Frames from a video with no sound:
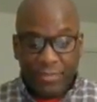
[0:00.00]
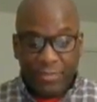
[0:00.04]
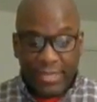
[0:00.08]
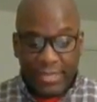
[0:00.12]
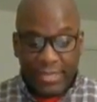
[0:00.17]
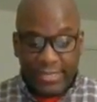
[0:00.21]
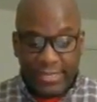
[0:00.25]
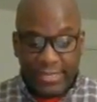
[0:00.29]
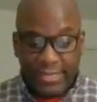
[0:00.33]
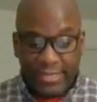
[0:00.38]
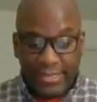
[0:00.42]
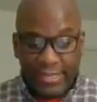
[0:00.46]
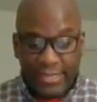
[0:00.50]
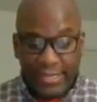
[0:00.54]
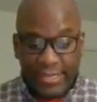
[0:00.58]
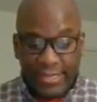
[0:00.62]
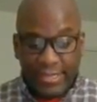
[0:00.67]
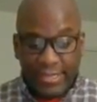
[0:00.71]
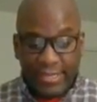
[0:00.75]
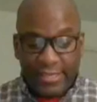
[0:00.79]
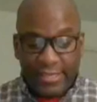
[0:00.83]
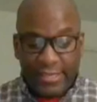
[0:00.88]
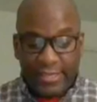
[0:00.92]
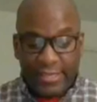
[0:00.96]
Pity
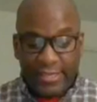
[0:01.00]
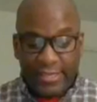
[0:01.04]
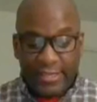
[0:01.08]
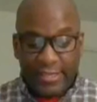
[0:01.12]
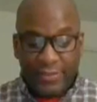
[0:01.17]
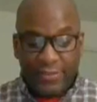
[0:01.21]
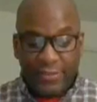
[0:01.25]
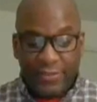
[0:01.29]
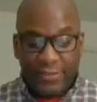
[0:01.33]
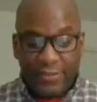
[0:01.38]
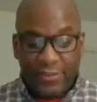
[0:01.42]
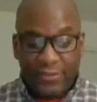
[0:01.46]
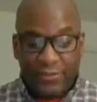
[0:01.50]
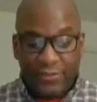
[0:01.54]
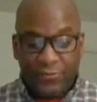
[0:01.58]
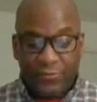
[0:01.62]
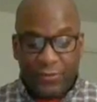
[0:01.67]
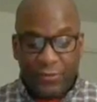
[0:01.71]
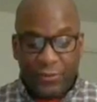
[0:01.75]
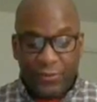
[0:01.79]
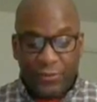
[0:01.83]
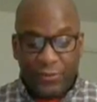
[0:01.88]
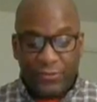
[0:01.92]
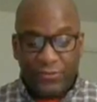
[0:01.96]
in this
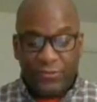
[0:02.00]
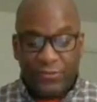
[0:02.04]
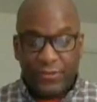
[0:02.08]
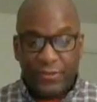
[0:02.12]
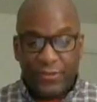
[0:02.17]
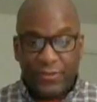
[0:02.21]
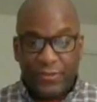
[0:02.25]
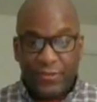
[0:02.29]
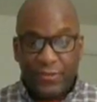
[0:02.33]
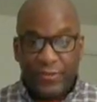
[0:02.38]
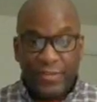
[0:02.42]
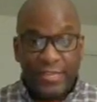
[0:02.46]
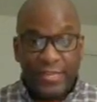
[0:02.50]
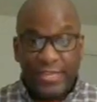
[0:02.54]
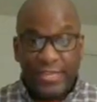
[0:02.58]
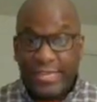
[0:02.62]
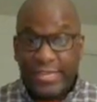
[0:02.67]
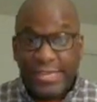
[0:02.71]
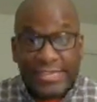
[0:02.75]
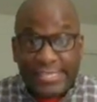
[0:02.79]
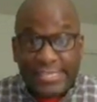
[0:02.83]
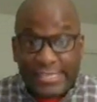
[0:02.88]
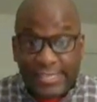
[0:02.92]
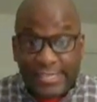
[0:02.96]
verse
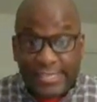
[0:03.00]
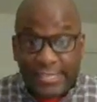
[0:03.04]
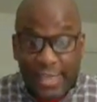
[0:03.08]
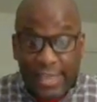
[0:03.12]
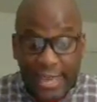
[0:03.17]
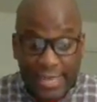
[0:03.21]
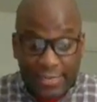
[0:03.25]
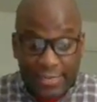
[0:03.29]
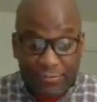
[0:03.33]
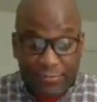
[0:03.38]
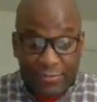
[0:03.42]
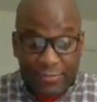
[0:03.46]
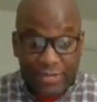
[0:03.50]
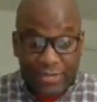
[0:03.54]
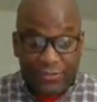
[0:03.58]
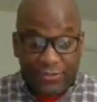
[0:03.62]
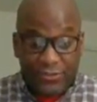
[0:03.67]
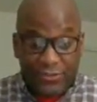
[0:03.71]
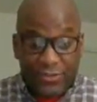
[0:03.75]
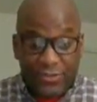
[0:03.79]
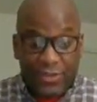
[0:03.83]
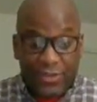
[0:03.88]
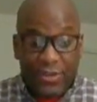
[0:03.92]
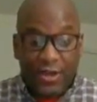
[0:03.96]
is
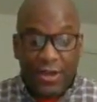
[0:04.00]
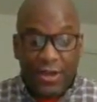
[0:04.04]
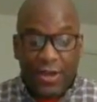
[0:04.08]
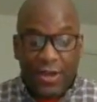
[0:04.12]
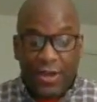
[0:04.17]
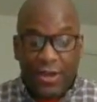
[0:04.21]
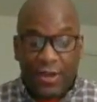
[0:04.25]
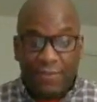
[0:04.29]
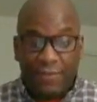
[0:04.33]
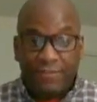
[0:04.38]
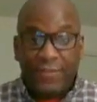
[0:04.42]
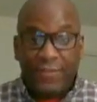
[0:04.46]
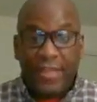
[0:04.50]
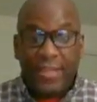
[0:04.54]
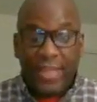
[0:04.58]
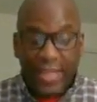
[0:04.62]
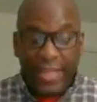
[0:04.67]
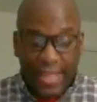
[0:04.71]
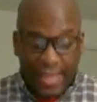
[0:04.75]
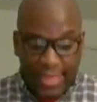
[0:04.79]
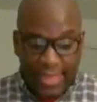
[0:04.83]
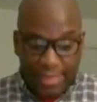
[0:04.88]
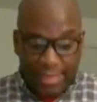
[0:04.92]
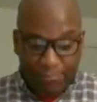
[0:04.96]
synonymous of
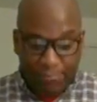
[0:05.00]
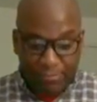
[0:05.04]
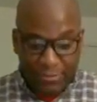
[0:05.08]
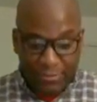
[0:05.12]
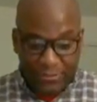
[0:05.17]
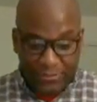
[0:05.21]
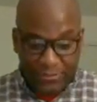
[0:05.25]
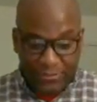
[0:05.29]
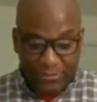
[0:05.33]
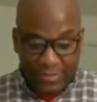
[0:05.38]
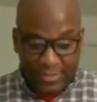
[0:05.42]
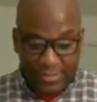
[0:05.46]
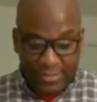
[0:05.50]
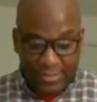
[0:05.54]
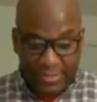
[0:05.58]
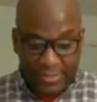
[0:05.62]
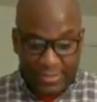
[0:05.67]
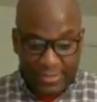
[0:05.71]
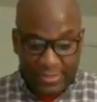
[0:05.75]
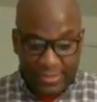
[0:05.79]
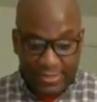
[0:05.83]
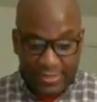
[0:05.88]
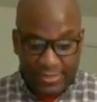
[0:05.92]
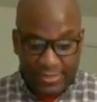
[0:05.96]
empathy